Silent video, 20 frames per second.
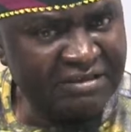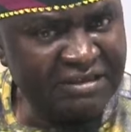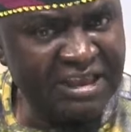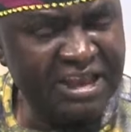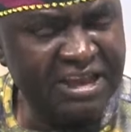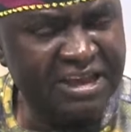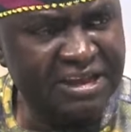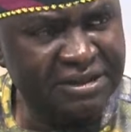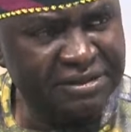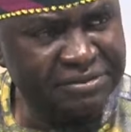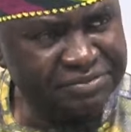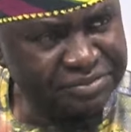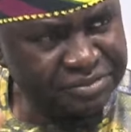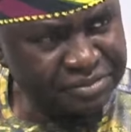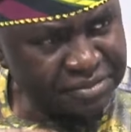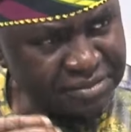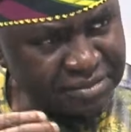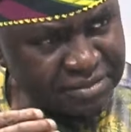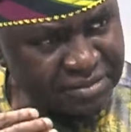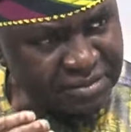I think
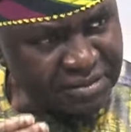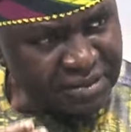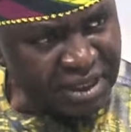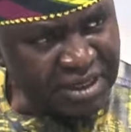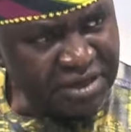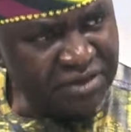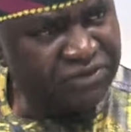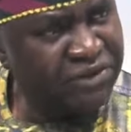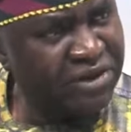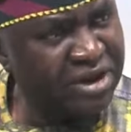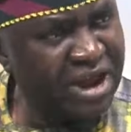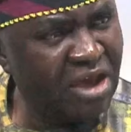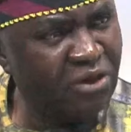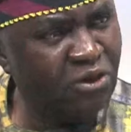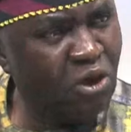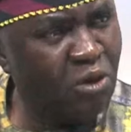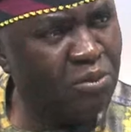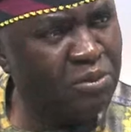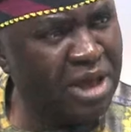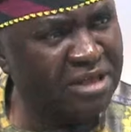the
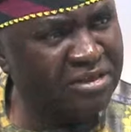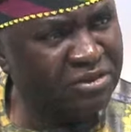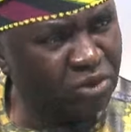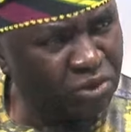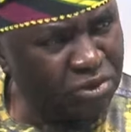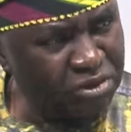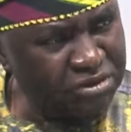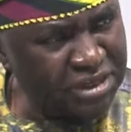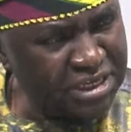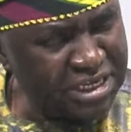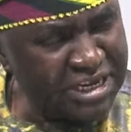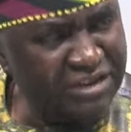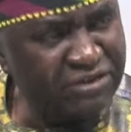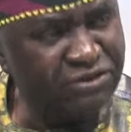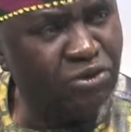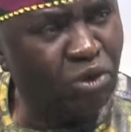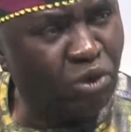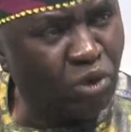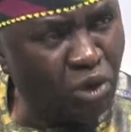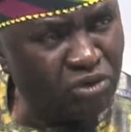federal government
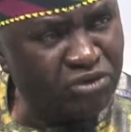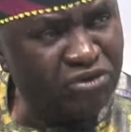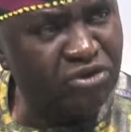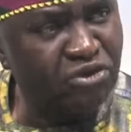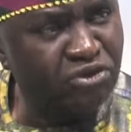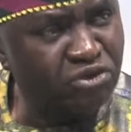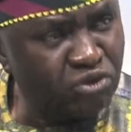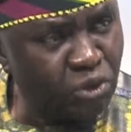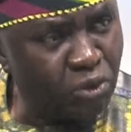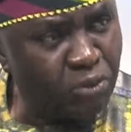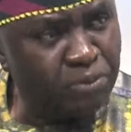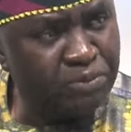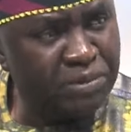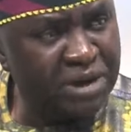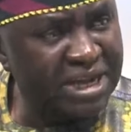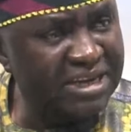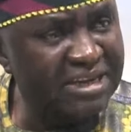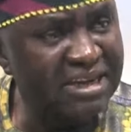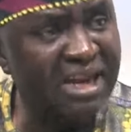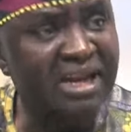needs to continue to
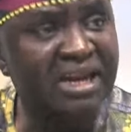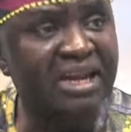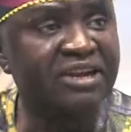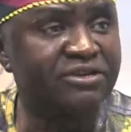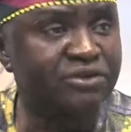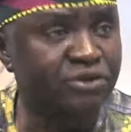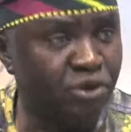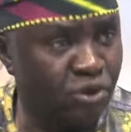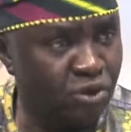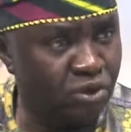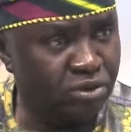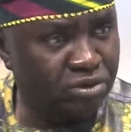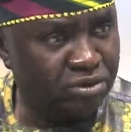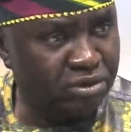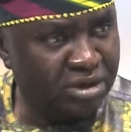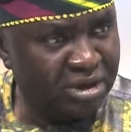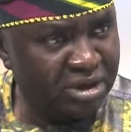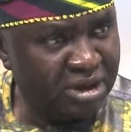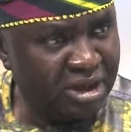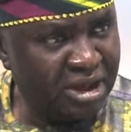play the lead role